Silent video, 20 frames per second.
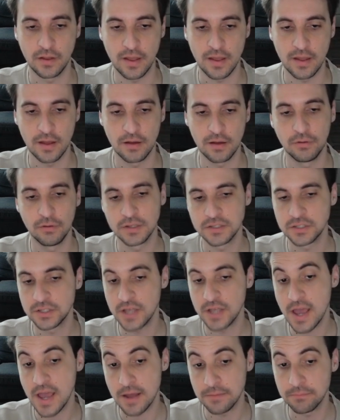Let's
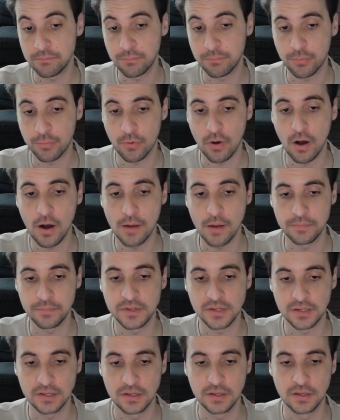say, and
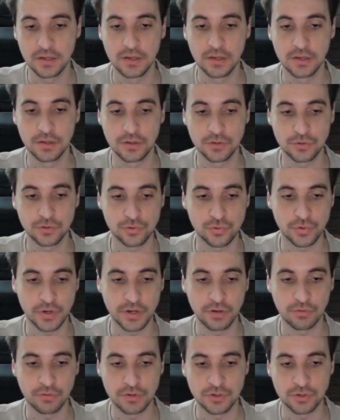prompt
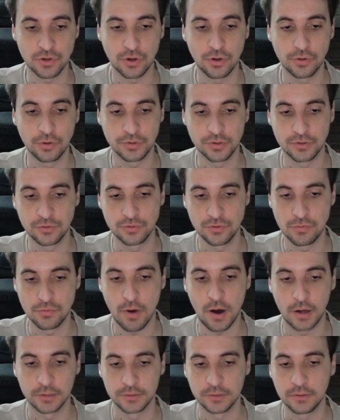string result to
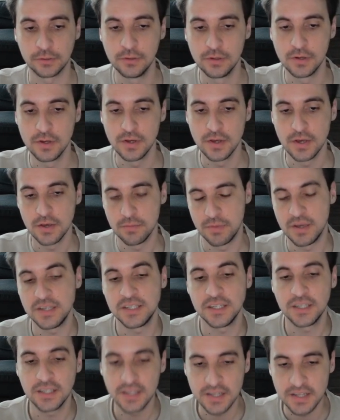model.
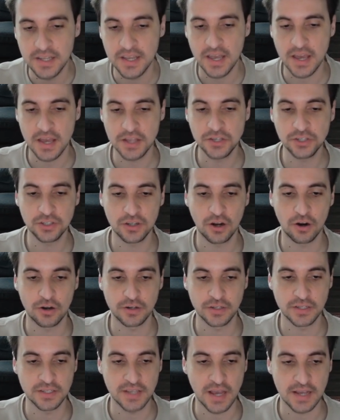Basically, the agent
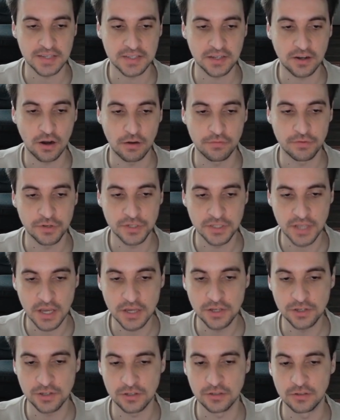harness has a
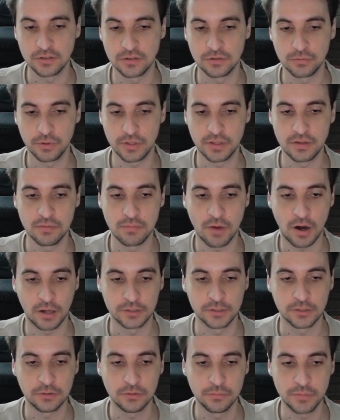conversation with the
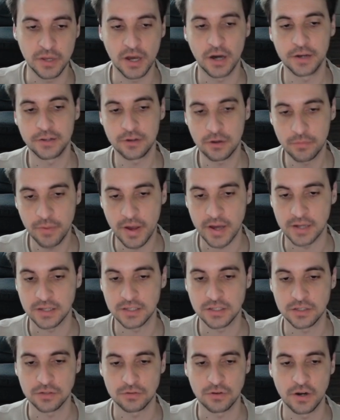model behind our
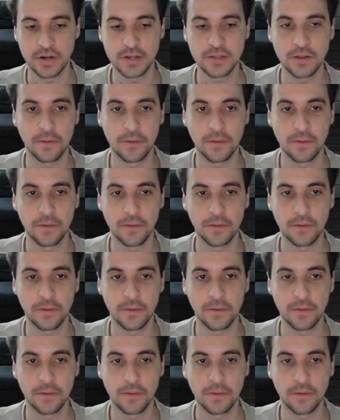backs, right?